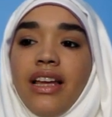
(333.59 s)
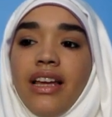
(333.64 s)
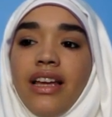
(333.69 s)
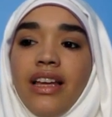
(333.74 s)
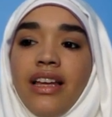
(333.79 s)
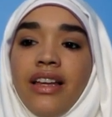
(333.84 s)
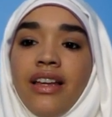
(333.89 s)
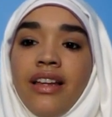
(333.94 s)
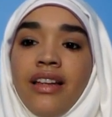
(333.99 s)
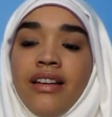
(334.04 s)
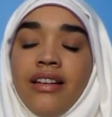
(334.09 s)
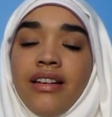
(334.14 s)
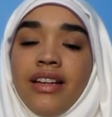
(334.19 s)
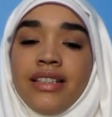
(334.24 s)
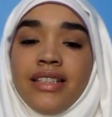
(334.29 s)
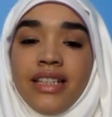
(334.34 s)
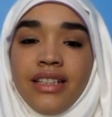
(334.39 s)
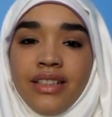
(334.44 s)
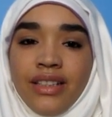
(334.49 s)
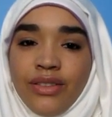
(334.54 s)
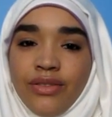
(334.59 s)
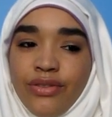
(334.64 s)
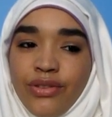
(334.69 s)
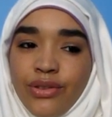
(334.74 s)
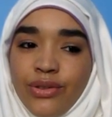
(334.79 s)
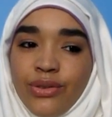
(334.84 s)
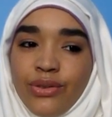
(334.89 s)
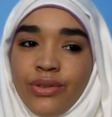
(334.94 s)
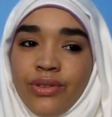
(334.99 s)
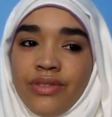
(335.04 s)
and attending
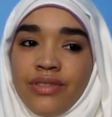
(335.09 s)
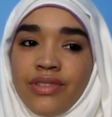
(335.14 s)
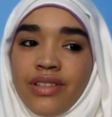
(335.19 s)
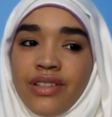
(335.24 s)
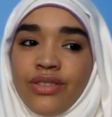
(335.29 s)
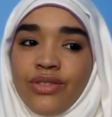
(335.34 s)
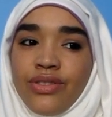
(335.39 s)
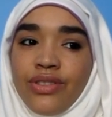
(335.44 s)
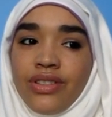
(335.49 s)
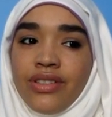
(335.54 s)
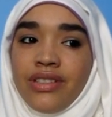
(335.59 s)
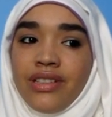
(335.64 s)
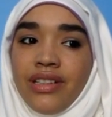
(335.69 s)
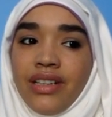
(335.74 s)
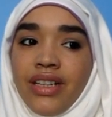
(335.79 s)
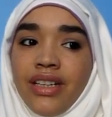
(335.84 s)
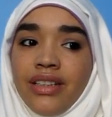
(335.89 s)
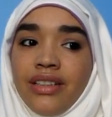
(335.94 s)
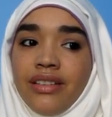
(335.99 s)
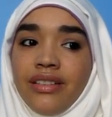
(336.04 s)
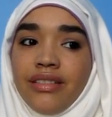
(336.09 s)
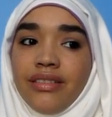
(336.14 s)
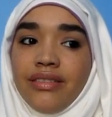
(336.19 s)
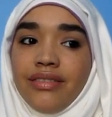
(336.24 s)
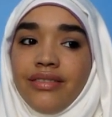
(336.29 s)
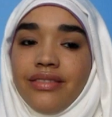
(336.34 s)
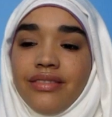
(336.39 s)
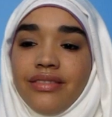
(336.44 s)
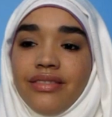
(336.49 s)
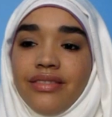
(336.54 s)
funerals is just like,
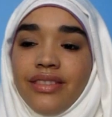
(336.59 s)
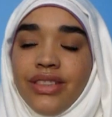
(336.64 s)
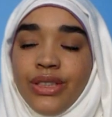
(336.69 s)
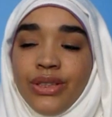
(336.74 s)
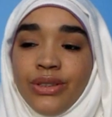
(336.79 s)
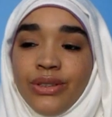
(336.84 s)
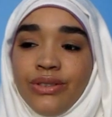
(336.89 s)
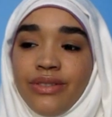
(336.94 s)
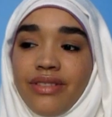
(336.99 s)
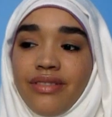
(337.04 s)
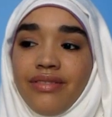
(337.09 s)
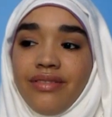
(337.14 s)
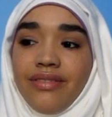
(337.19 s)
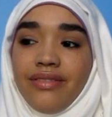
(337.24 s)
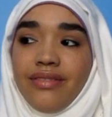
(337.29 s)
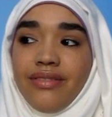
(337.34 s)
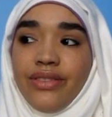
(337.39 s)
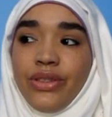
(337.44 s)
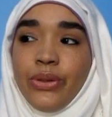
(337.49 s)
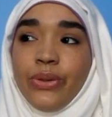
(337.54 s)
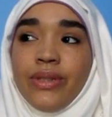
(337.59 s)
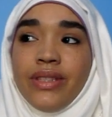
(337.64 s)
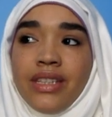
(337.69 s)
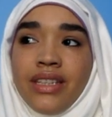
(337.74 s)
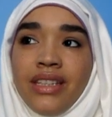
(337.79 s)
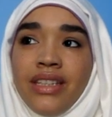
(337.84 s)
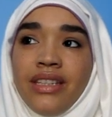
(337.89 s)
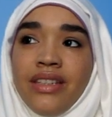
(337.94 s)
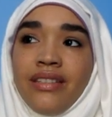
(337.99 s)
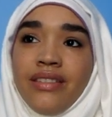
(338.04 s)
you know, you
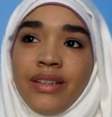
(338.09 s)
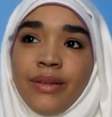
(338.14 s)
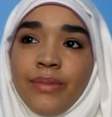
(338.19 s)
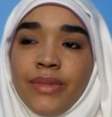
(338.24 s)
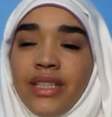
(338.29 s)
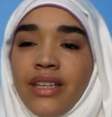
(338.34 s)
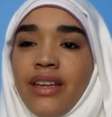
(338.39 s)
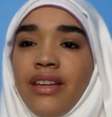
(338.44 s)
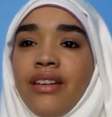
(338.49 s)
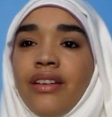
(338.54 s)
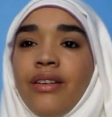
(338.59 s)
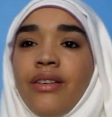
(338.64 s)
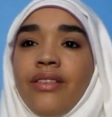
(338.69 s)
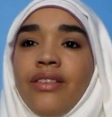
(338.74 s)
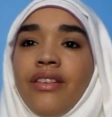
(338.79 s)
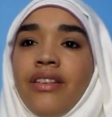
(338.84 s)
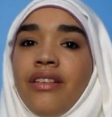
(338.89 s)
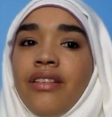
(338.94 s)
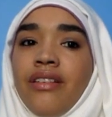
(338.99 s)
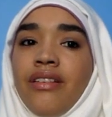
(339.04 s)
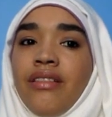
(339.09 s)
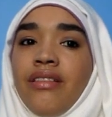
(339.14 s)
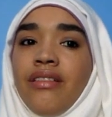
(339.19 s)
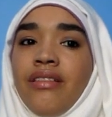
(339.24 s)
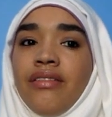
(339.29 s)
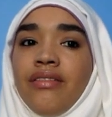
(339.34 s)
see them take the